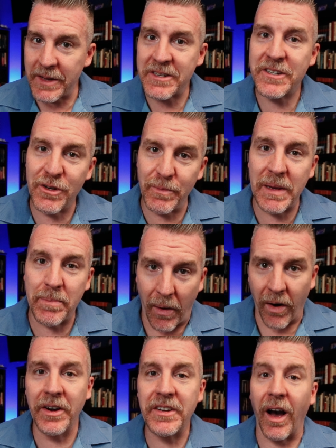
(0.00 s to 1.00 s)
this to be
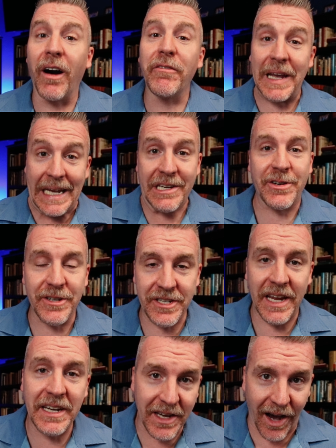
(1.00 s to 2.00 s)
part of
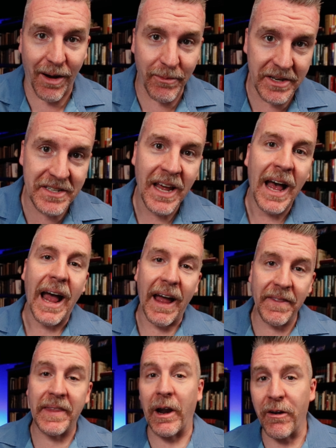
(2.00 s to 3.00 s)
interstate commerce
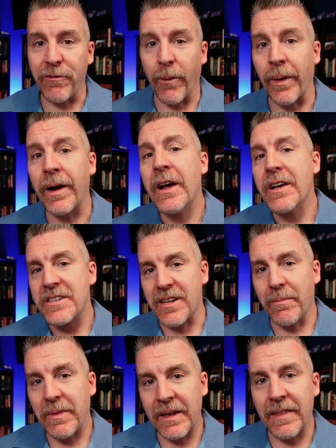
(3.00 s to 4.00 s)
and therefore
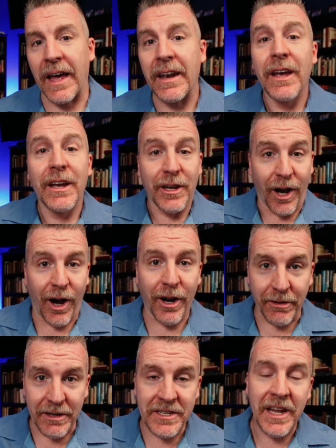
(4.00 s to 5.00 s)
something that
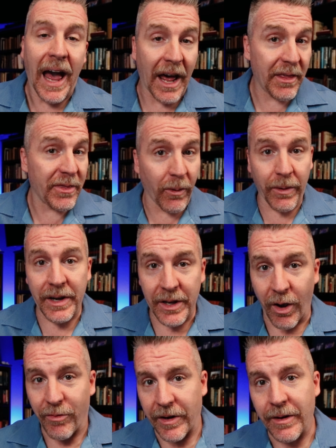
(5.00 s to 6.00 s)
Congress had authority
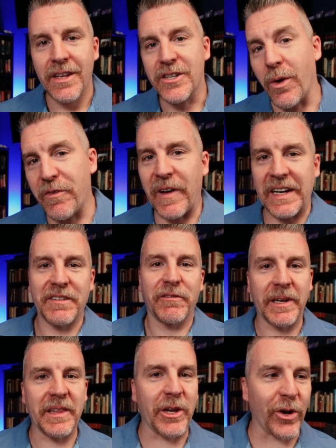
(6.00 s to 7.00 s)
over. So
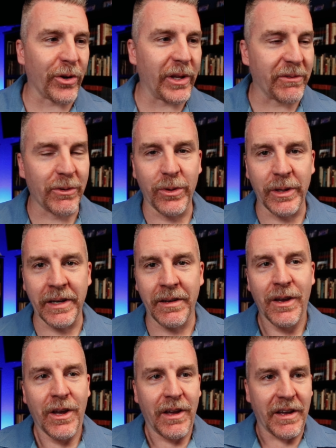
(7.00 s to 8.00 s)
effectively, the early ruling
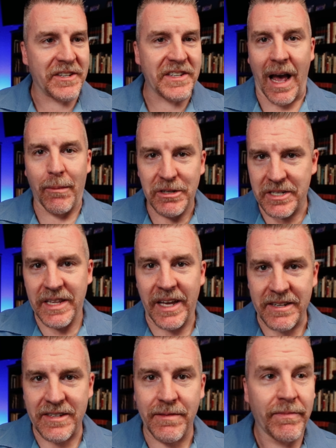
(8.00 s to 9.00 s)
established
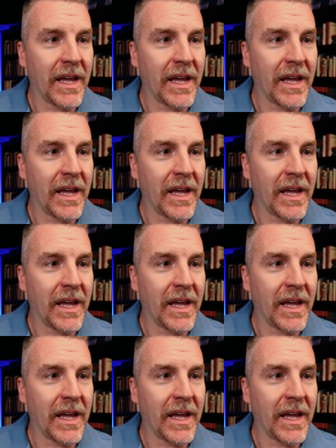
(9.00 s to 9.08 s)
this.